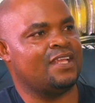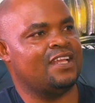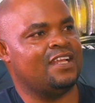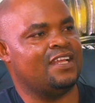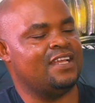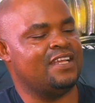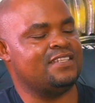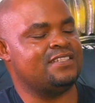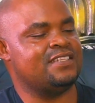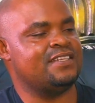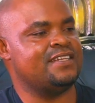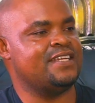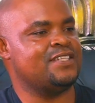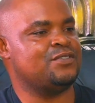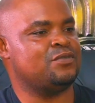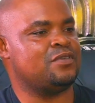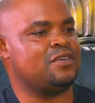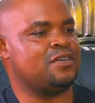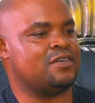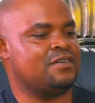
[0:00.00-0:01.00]
is a
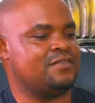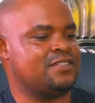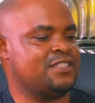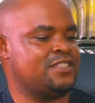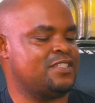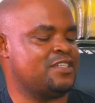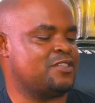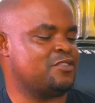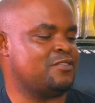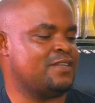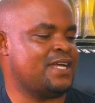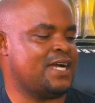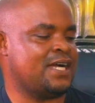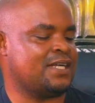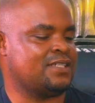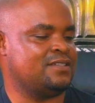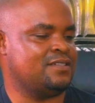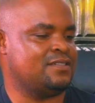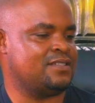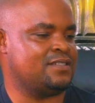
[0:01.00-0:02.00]
network of sea turtle
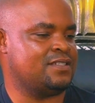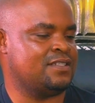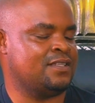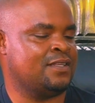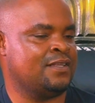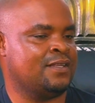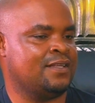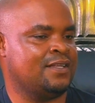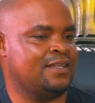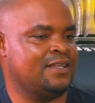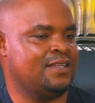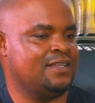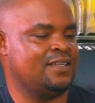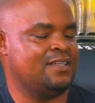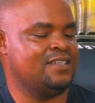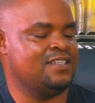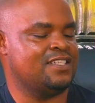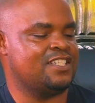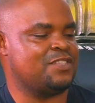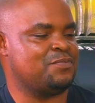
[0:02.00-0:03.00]
actors
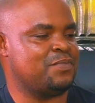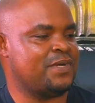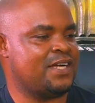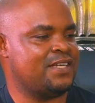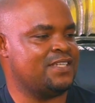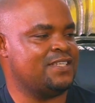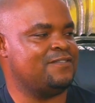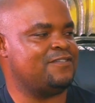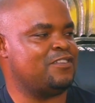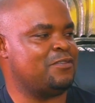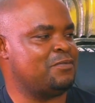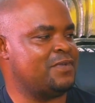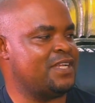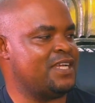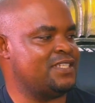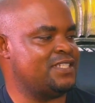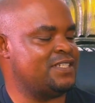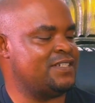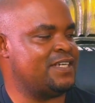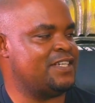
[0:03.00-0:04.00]
spanning from
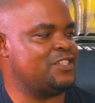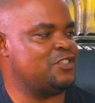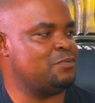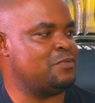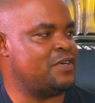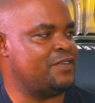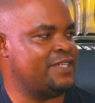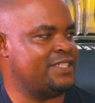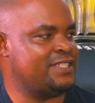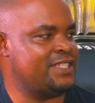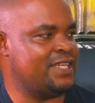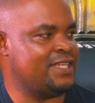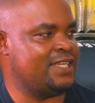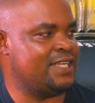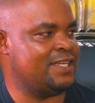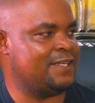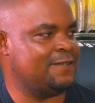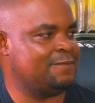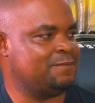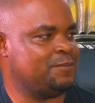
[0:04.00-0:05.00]
Nigeria to
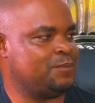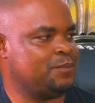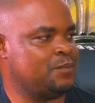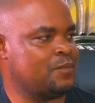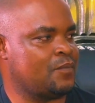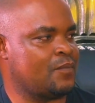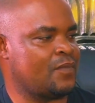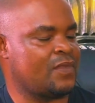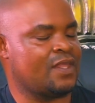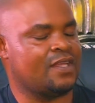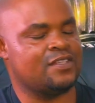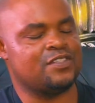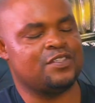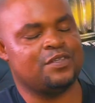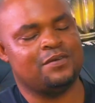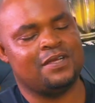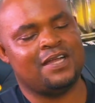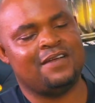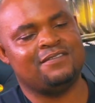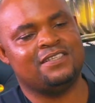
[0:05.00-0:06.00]
Mauritania. So
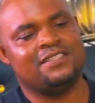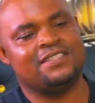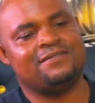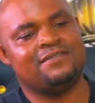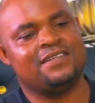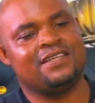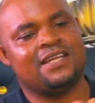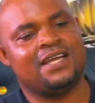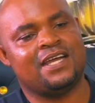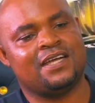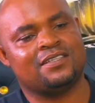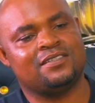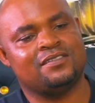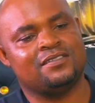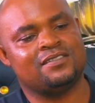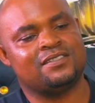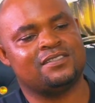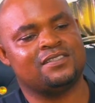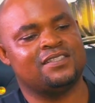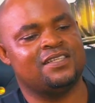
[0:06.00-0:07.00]
we have the different
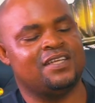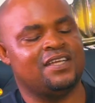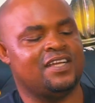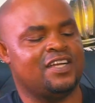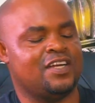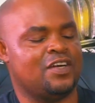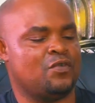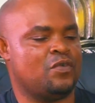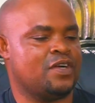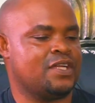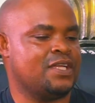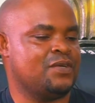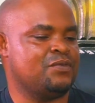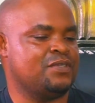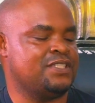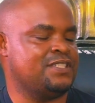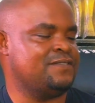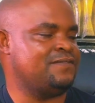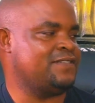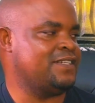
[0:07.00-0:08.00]
actors working
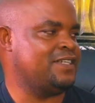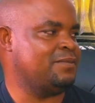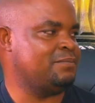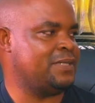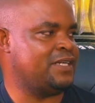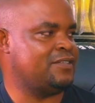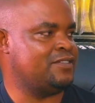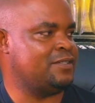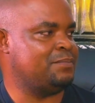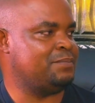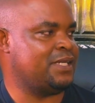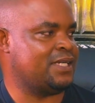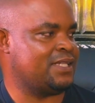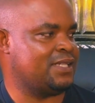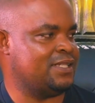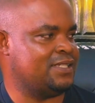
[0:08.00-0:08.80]
with different boundary partners.